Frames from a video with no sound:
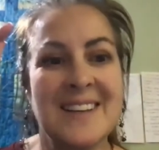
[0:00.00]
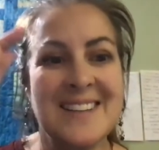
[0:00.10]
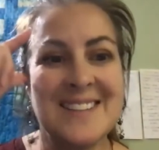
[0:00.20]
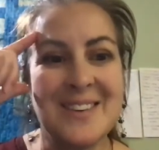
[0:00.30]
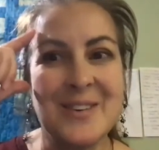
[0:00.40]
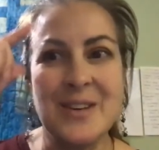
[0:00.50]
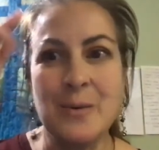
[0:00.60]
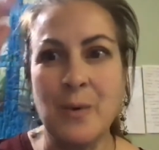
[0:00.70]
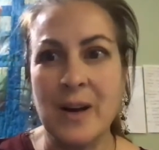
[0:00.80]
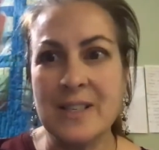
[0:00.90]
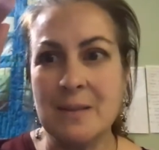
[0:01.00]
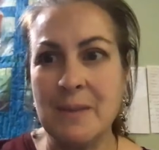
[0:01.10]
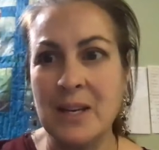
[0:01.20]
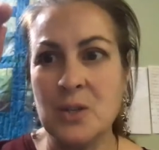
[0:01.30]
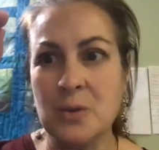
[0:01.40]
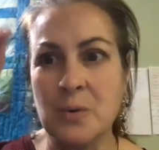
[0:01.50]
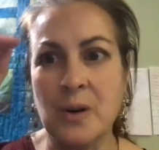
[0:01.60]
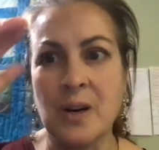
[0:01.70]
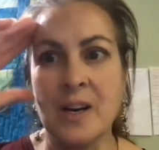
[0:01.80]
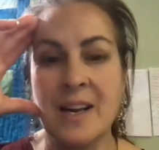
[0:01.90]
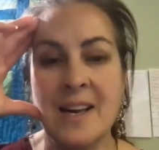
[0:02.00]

So you want to make sure